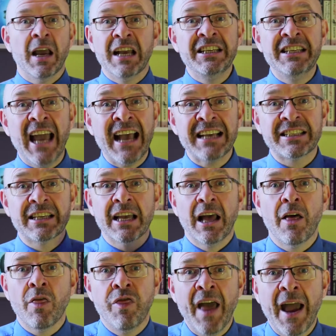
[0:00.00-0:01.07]
Yes,
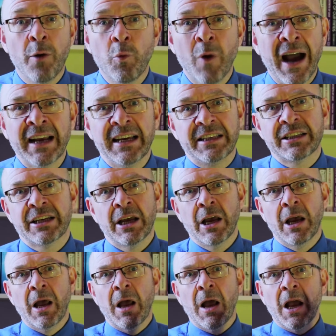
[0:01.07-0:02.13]
they're right.
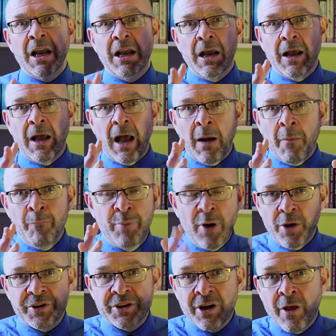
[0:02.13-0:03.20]

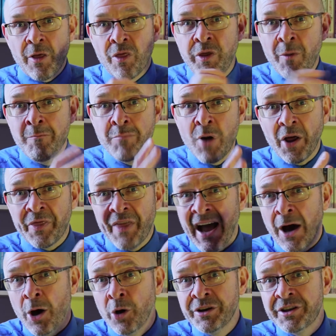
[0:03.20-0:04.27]
But
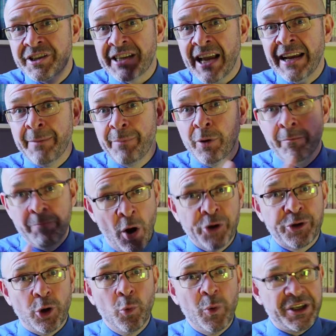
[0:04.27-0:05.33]
that unsustainable
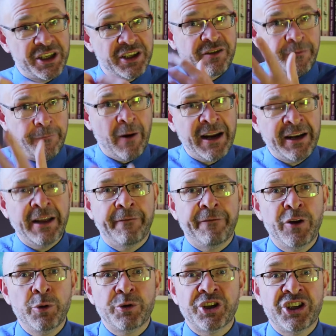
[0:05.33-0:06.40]
model, which is threatening
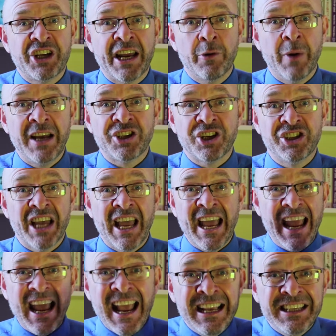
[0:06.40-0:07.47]
future generations,
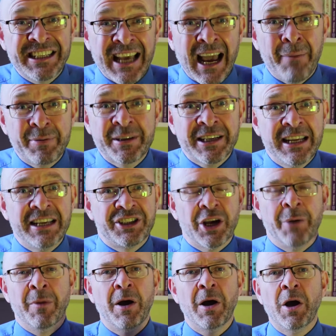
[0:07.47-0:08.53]
is
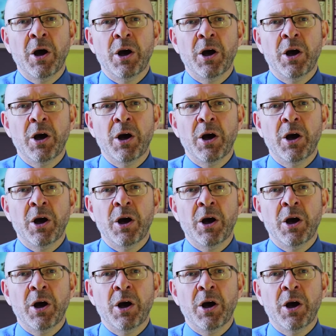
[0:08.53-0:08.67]
capitalism.